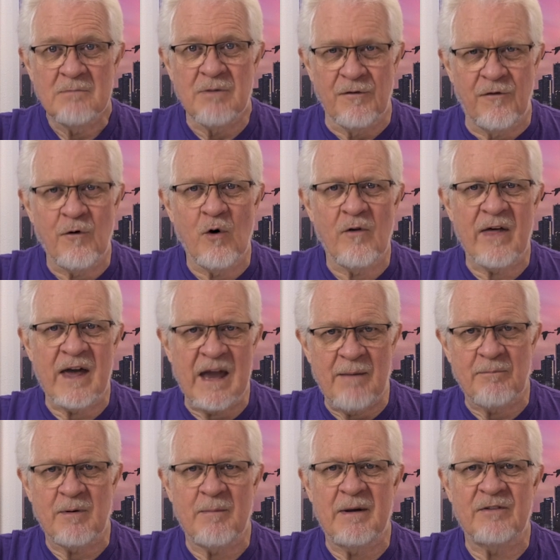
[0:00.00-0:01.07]
before they
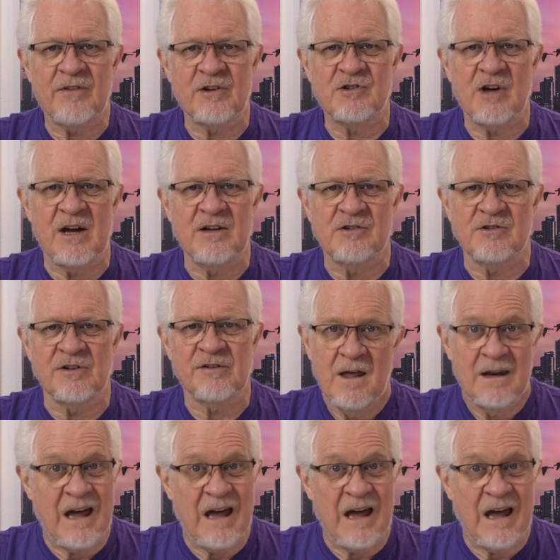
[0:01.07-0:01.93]
implement the changes.